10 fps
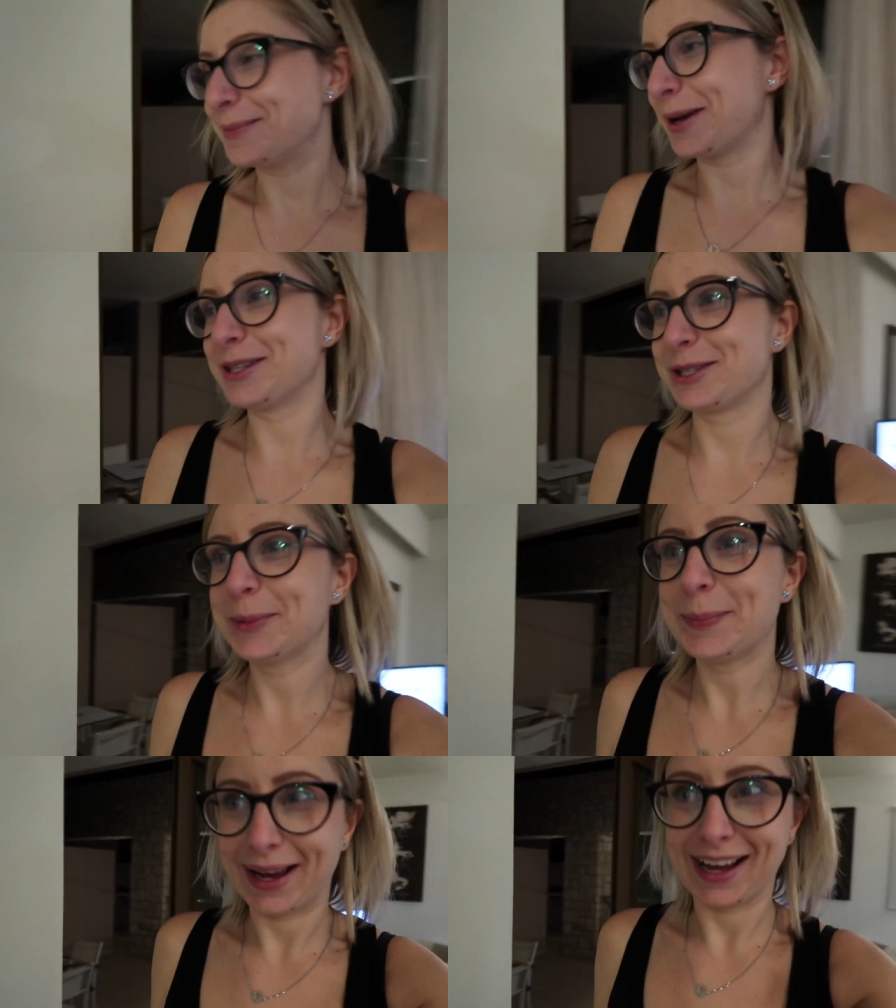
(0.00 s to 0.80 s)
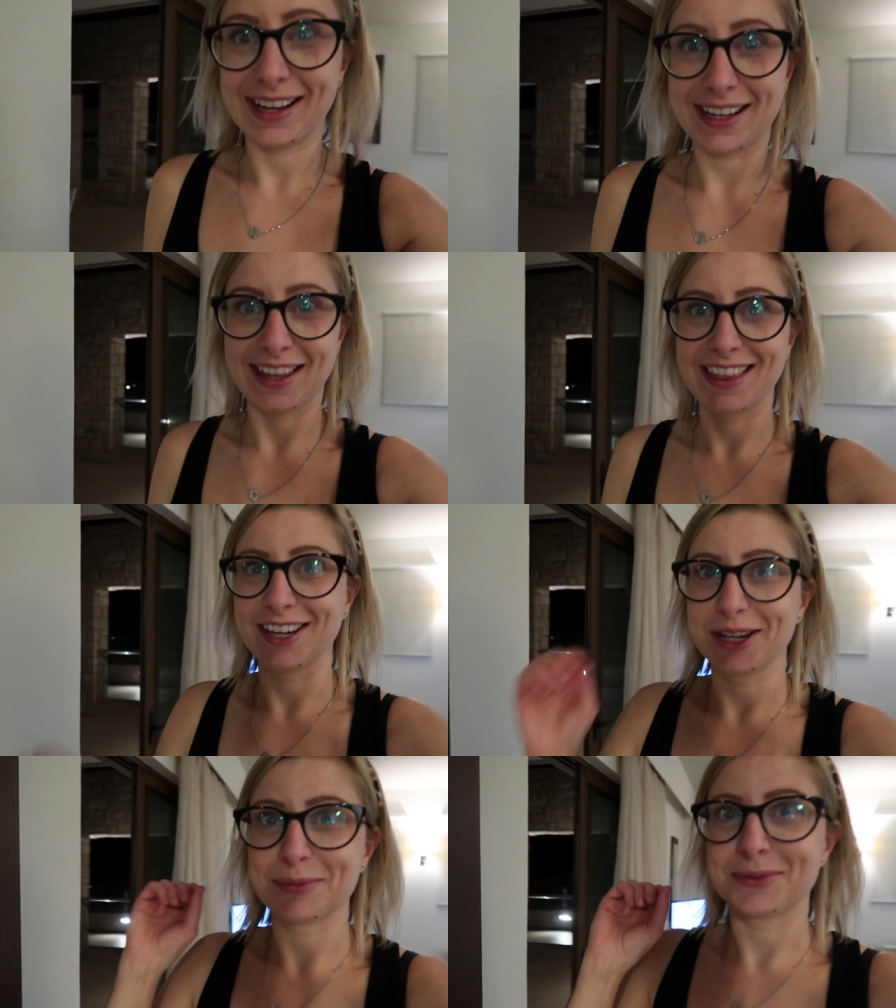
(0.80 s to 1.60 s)
I'm going to unpack and
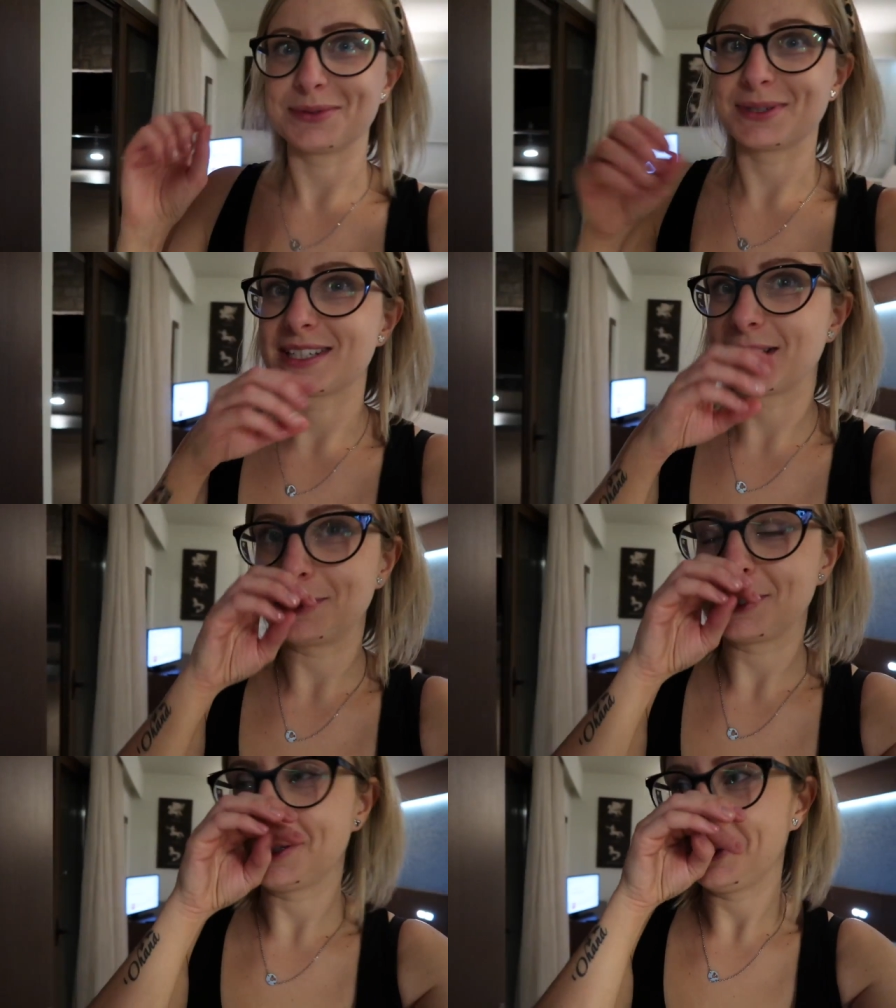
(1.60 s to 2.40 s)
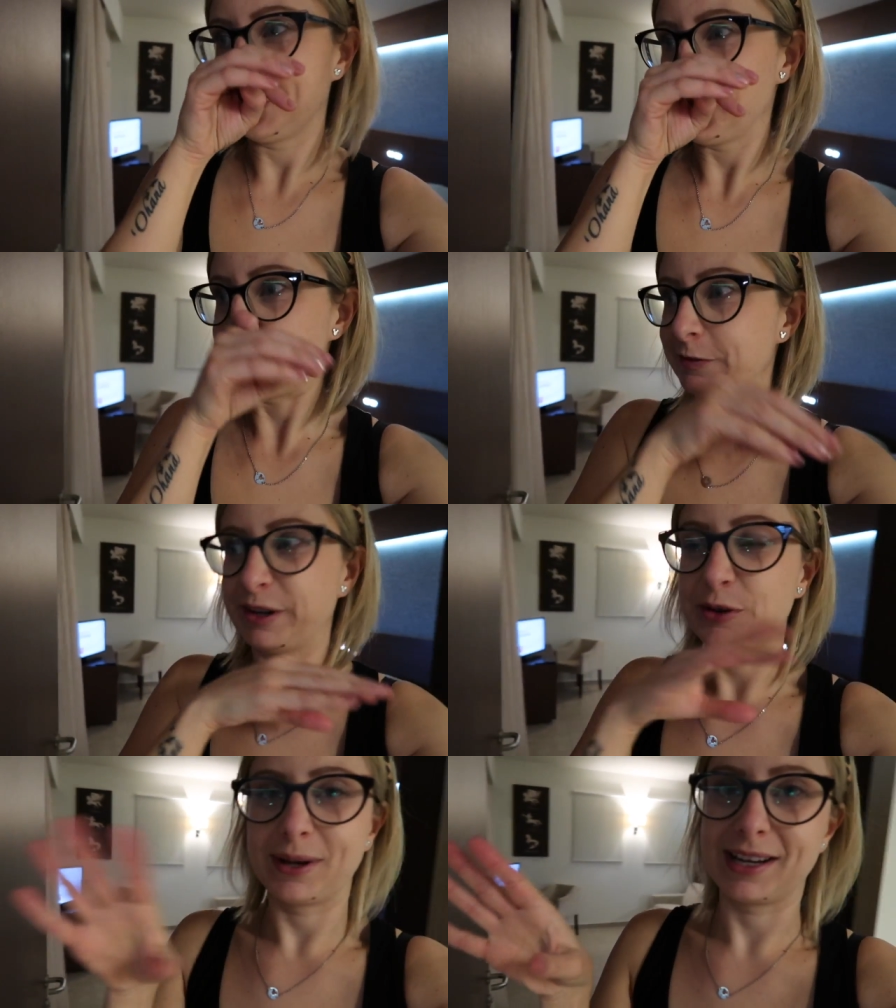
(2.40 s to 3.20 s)
then I will tell you
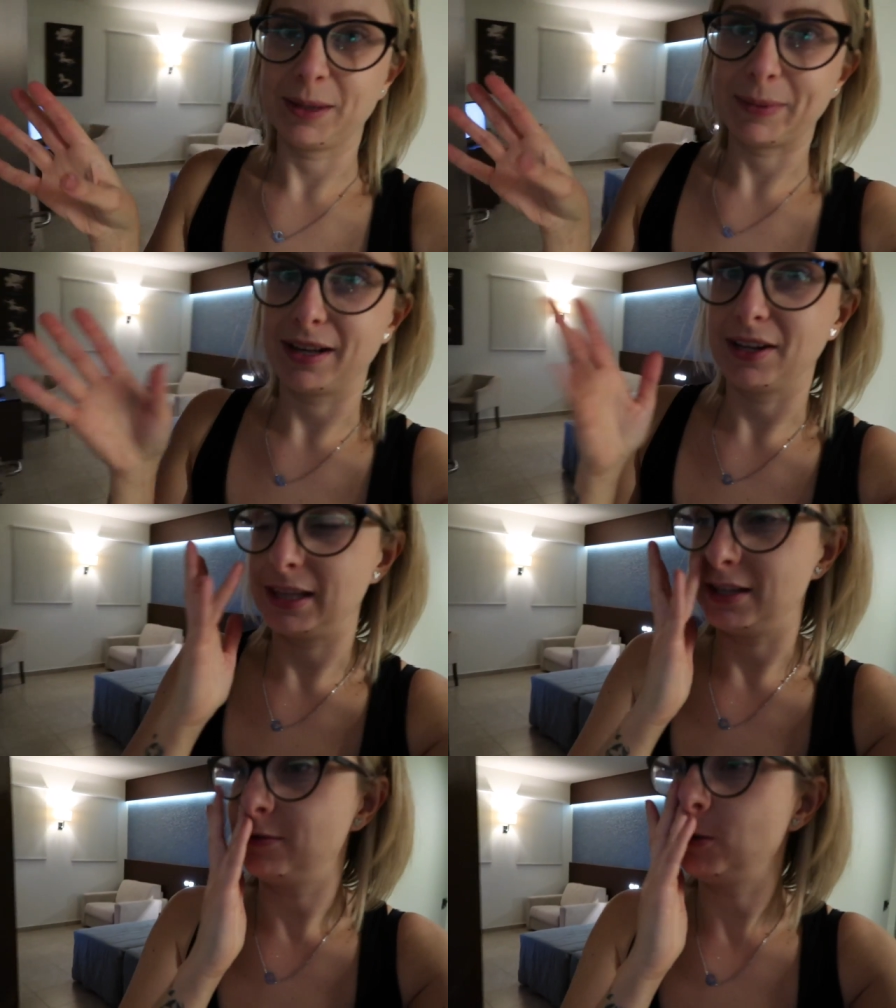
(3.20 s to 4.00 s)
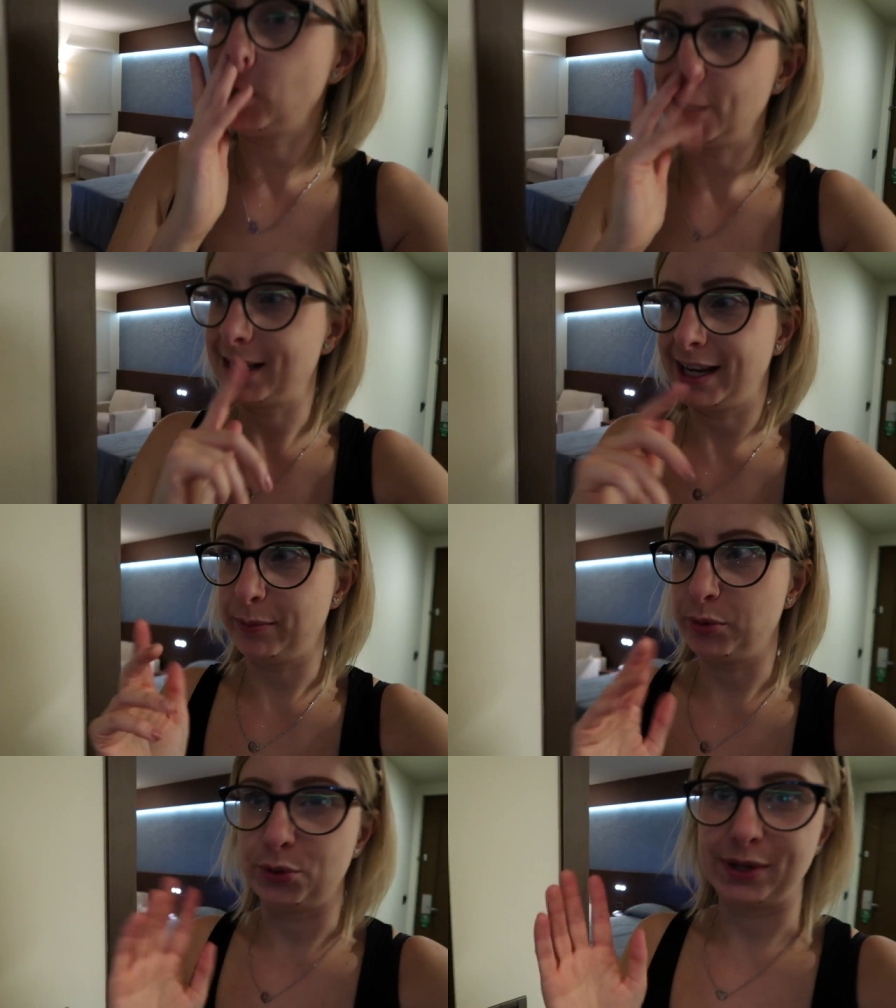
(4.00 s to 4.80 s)
very quickly about like the flight
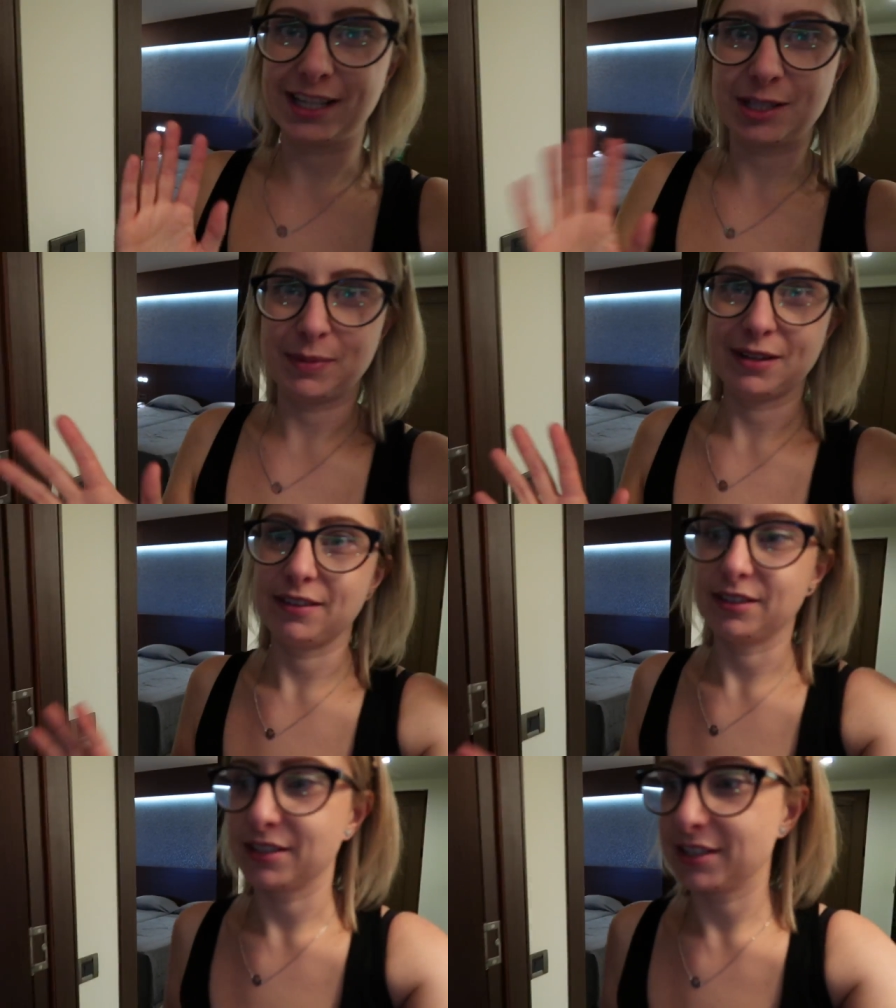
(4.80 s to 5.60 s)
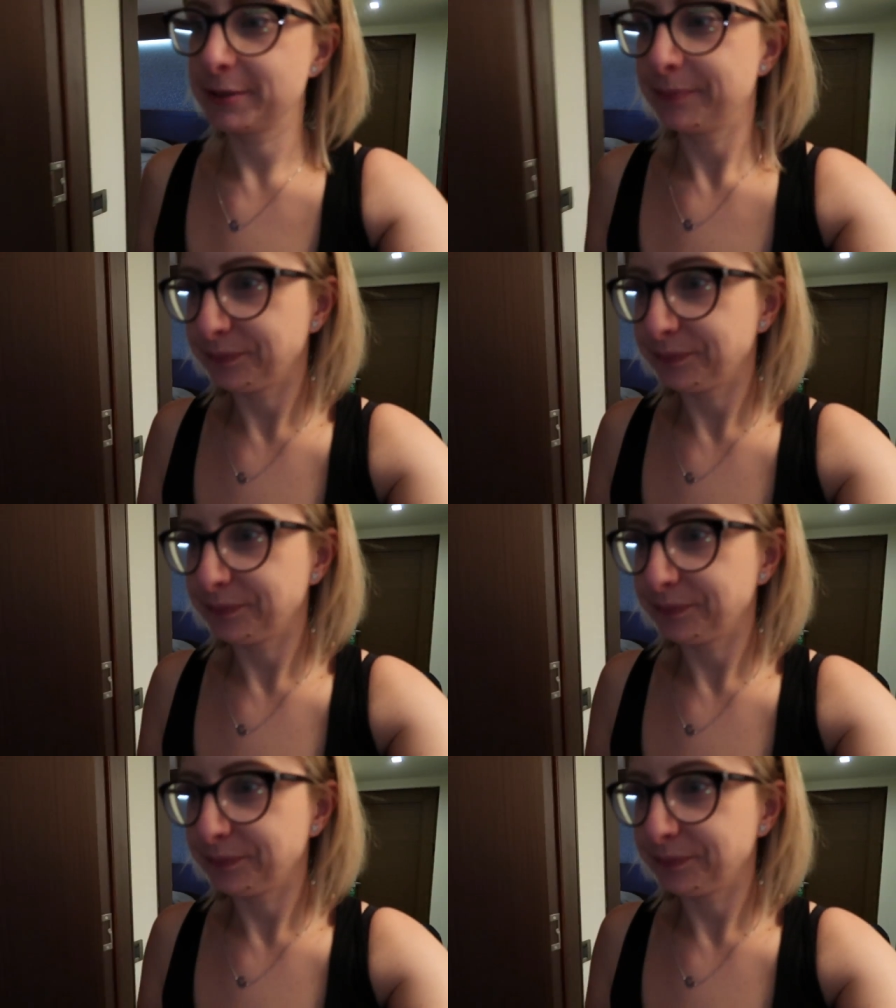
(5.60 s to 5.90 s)
airport experience.